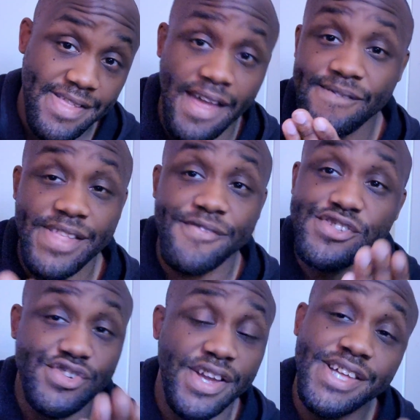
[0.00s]
that have
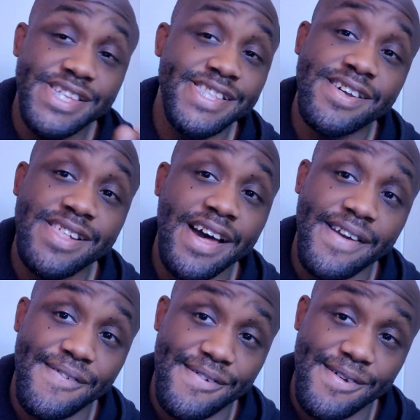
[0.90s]
never trained in their
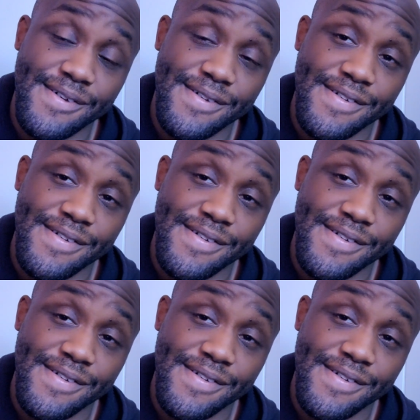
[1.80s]
life.